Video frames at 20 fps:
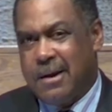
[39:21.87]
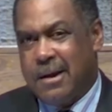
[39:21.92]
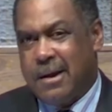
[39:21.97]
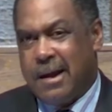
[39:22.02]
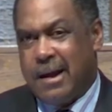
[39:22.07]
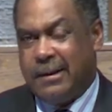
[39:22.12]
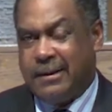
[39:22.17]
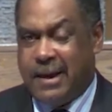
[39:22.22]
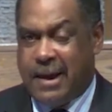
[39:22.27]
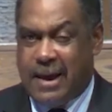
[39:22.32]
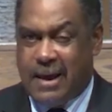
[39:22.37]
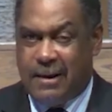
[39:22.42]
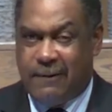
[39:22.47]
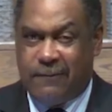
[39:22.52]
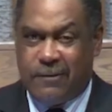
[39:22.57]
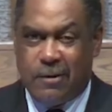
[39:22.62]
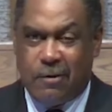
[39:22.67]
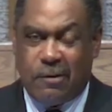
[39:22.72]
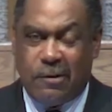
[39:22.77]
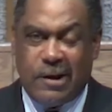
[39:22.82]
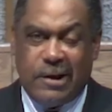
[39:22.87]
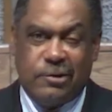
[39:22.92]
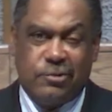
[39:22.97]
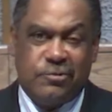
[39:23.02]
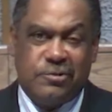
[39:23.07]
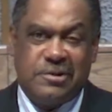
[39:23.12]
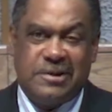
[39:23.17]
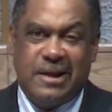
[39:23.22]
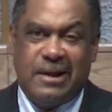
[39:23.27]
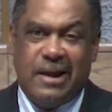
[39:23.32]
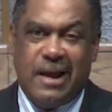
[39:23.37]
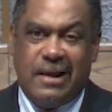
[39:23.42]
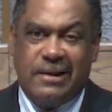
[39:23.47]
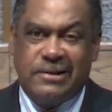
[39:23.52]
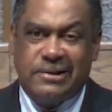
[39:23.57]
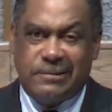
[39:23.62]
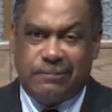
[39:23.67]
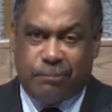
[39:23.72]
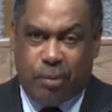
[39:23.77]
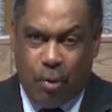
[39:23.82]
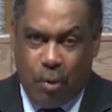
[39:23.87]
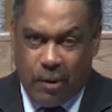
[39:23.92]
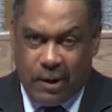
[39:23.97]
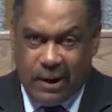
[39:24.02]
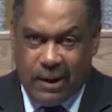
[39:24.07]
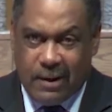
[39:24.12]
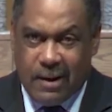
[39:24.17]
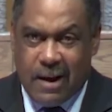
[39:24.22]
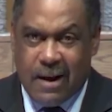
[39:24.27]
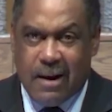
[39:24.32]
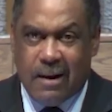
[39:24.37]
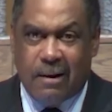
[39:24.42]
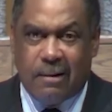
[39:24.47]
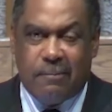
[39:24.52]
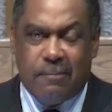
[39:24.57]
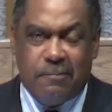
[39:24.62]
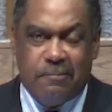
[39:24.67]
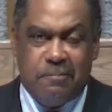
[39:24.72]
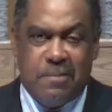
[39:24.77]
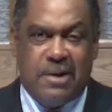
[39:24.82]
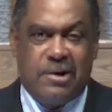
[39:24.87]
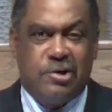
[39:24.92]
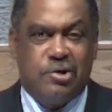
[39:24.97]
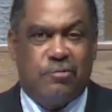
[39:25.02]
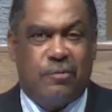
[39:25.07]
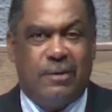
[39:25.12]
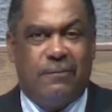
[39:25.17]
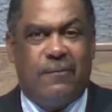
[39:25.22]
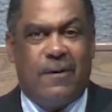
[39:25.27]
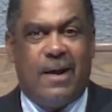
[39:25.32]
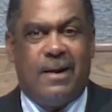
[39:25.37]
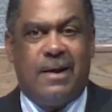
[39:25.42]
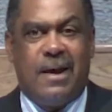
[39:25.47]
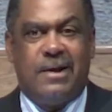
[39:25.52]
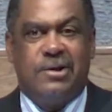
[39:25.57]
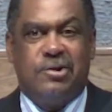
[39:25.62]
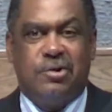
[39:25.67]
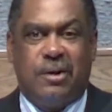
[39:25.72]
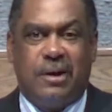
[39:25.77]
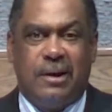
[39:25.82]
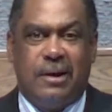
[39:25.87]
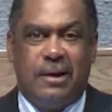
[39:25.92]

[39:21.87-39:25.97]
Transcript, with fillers: Again, if you're interested in supporting our ministry financially,